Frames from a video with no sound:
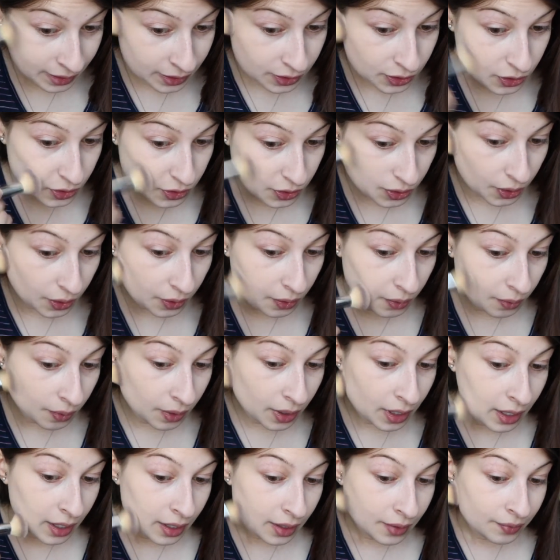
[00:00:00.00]
So
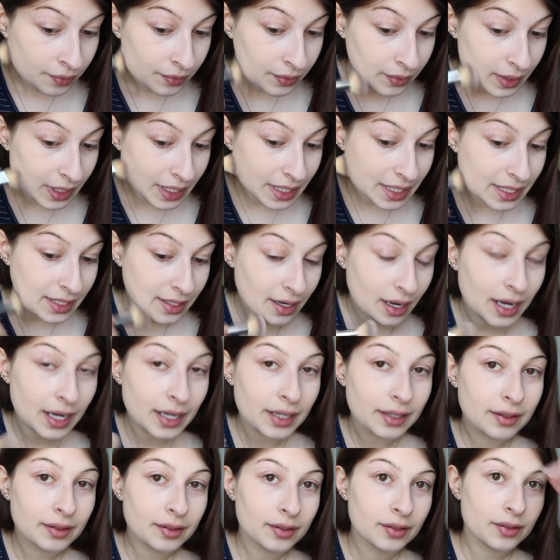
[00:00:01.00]
it's not